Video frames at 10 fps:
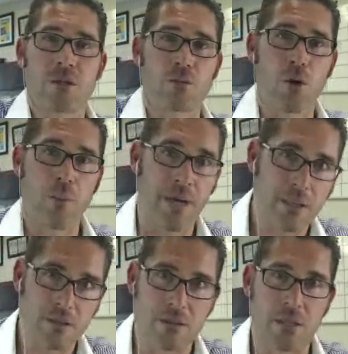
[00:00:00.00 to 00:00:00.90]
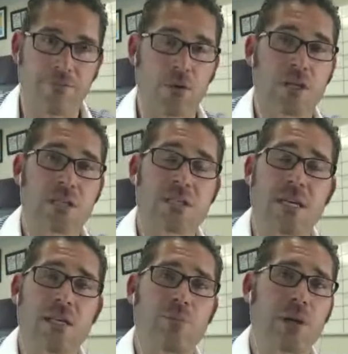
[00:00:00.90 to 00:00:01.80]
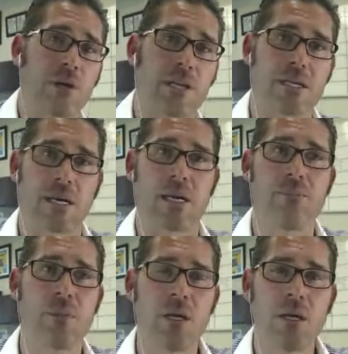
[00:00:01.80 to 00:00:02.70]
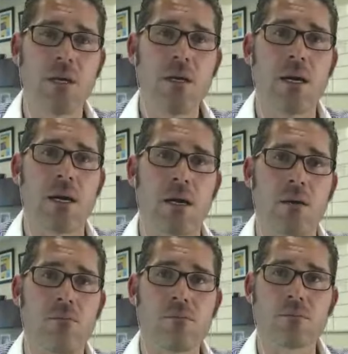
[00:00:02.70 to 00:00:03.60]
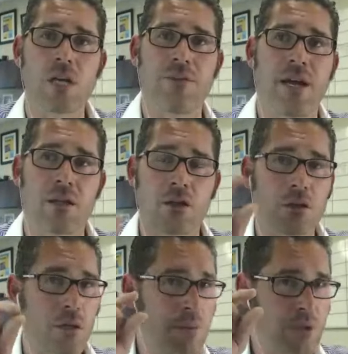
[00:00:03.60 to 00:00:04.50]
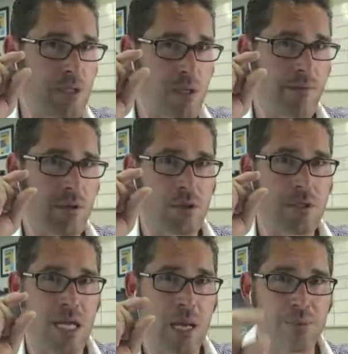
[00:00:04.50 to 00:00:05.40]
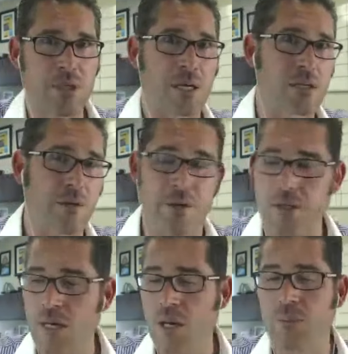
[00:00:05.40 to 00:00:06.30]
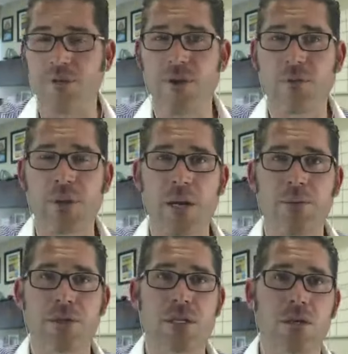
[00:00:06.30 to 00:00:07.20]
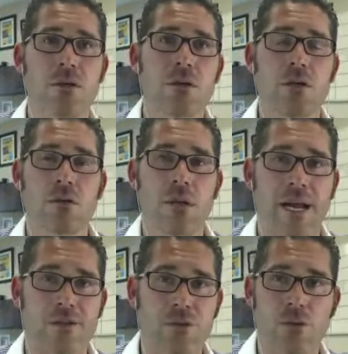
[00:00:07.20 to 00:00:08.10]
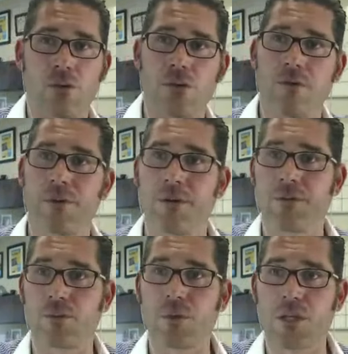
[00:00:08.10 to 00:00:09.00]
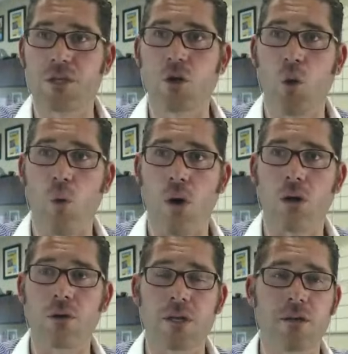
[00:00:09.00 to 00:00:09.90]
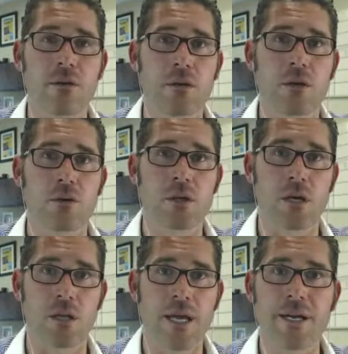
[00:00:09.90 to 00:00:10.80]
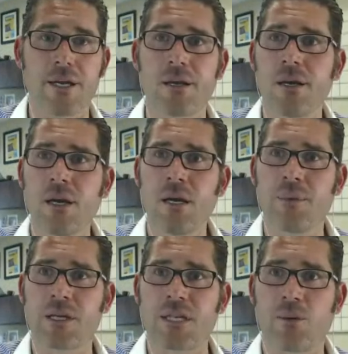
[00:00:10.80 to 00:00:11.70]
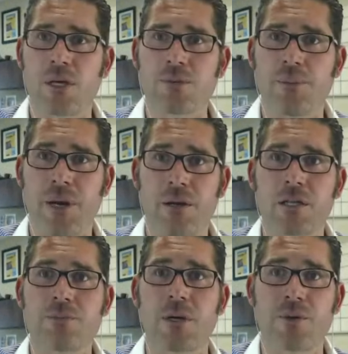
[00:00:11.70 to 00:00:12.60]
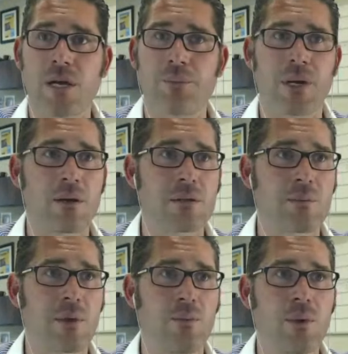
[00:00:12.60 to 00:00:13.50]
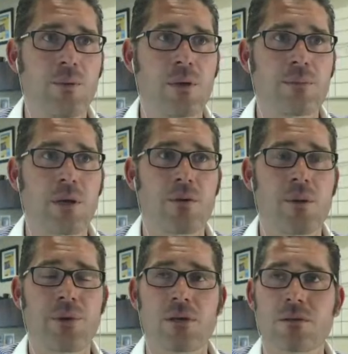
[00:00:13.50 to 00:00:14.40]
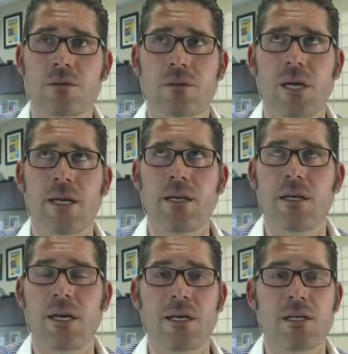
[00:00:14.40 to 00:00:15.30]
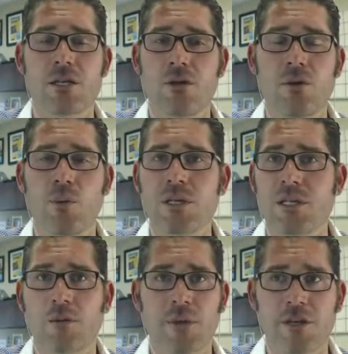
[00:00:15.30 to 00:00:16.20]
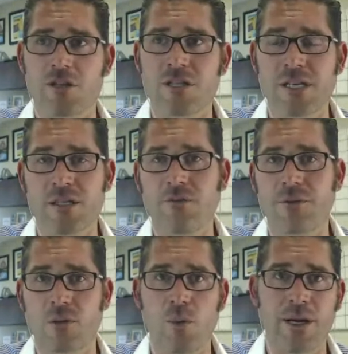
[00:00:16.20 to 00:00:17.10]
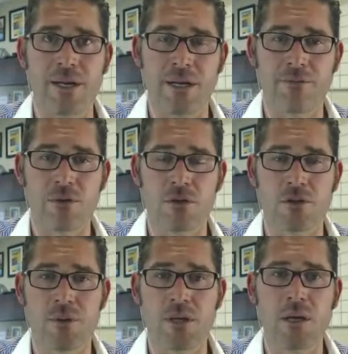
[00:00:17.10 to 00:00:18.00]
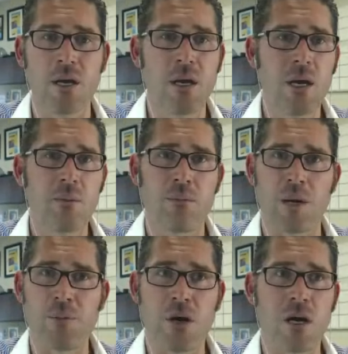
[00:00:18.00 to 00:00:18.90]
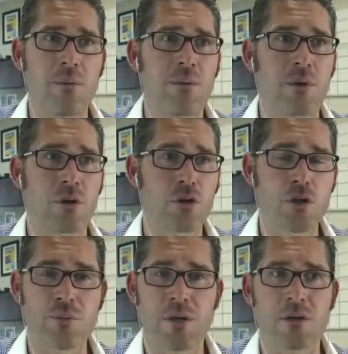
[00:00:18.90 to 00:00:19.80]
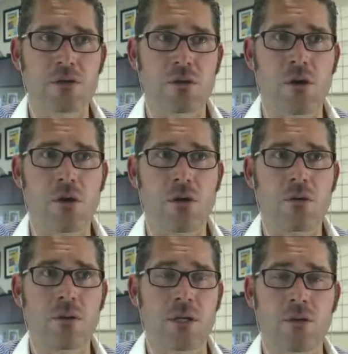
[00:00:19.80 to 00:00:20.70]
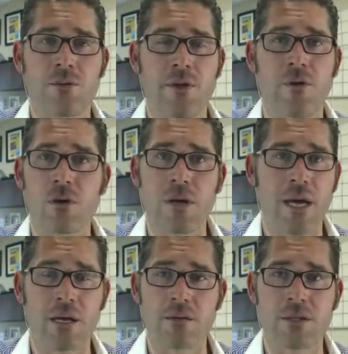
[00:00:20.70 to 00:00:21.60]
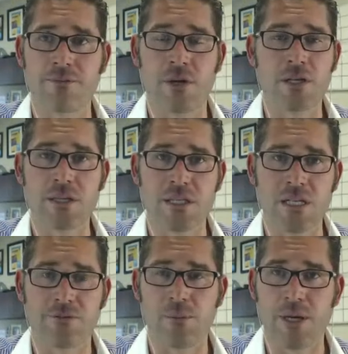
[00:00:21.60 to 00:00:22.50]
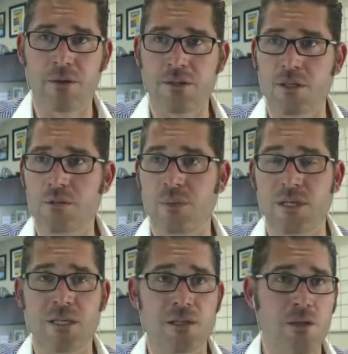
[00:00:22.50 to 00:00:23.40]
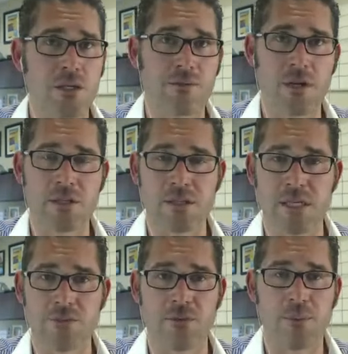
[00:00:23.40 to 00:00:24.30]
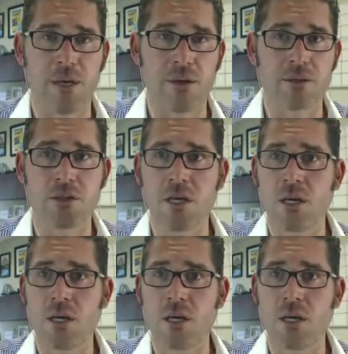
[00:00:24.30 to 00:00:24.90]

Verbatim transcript: romance for an extended period of time. Um, I've had little glimpses of it, little snapshots of it, but I've never been able to, you know, latch hold of, of a really quality, you know, young lady. I mean, because I watched my parents, my grandparents. I mean, we went, my grandparents are ninety and ninety-two. We just celebrated their sixty-fifth wedding anniversary. My mom, her two brothers are all, you know, they've all had very successful marriages. My sister has a very successful marriage.